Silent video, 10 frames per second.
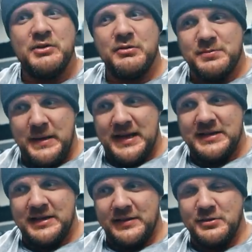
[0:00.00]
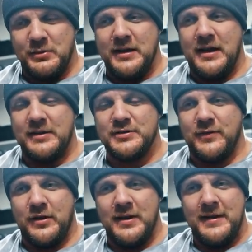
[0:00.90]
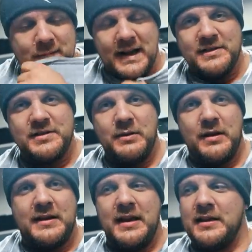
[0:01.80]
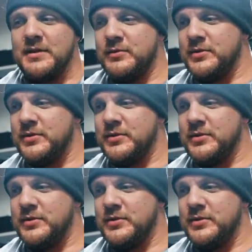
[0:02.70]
do his best, and that's all we can ask for, and see where it takes him.